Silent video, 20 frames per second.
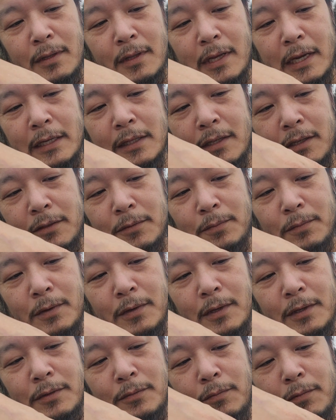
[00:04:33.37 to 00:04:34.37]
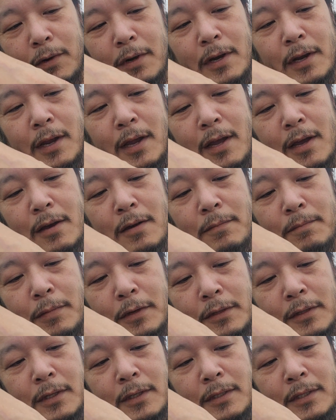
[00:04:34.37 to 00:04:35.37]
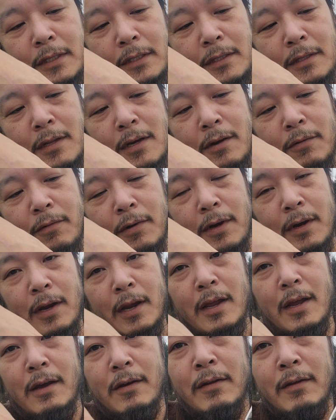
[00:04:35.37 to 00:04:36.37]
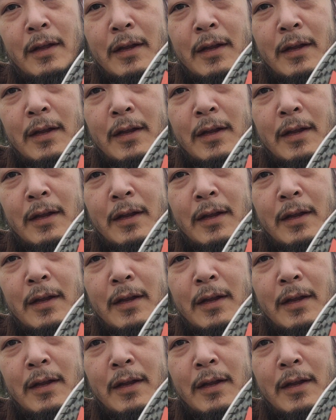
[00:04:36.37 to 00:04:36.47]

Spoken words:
Like this one is wearing out, but this is not wearing out.